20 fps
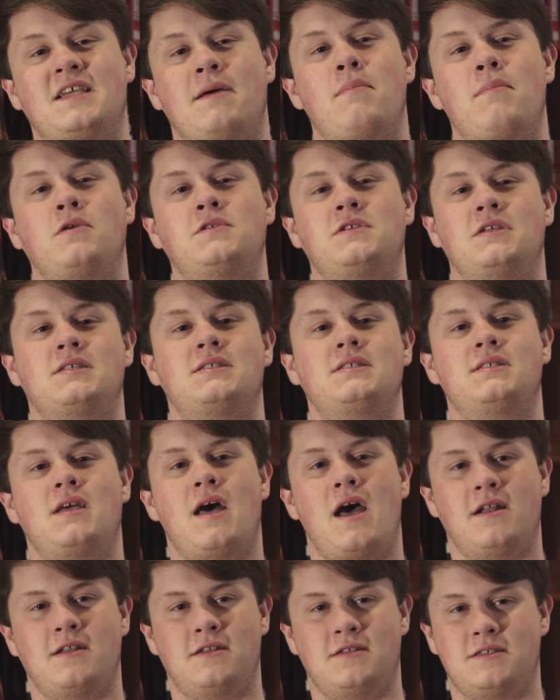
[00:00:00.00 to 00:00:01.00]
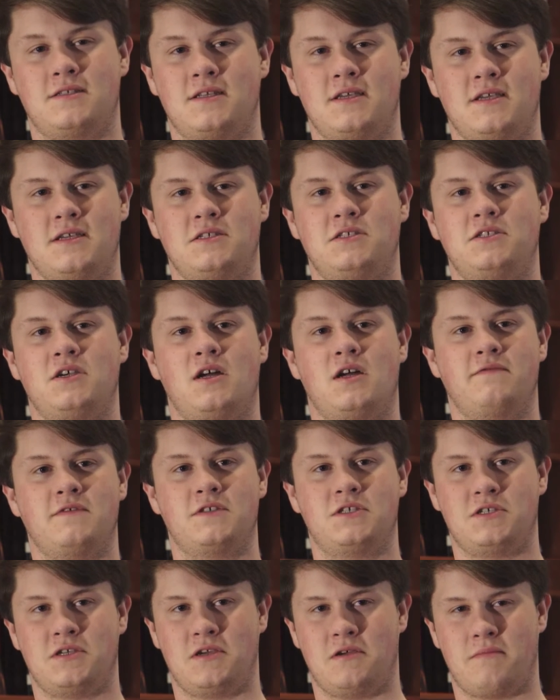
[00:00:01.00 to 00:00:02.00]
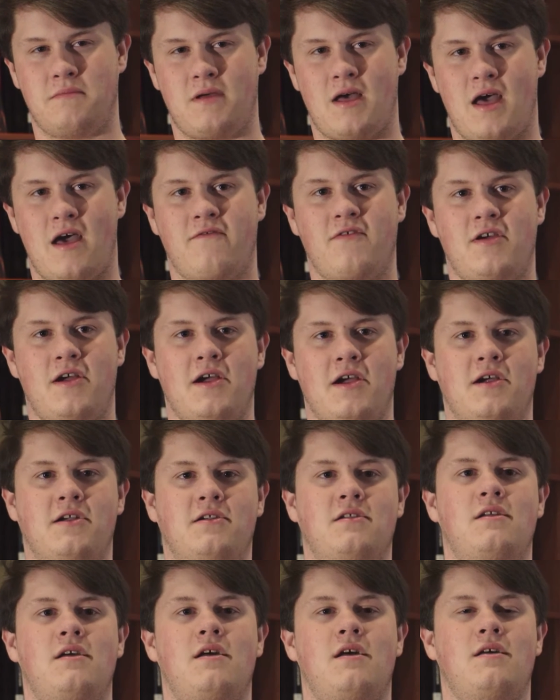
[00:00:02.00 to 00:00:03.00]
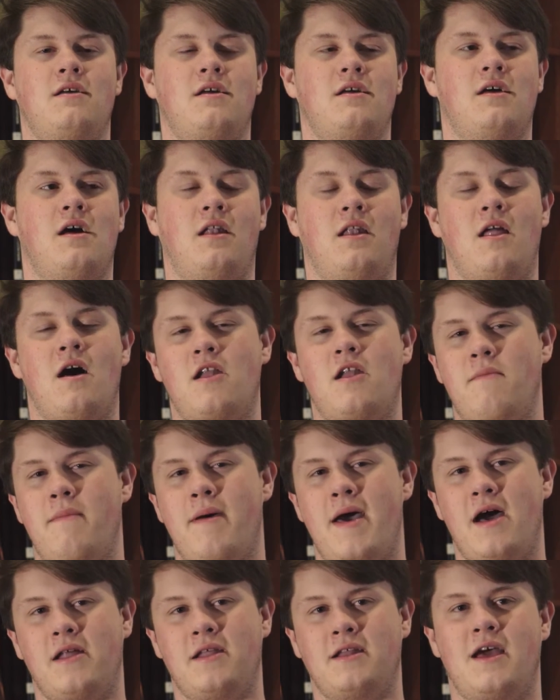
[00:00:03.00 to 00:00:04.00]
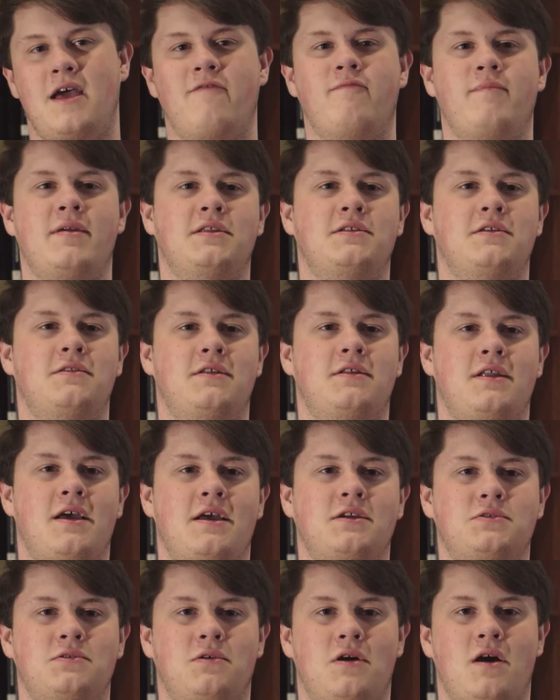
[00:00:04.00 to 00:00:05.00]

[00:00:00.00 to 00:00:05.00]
I'm most excited to see is Yad Vashem. I've heard a lot about it. I've been to the National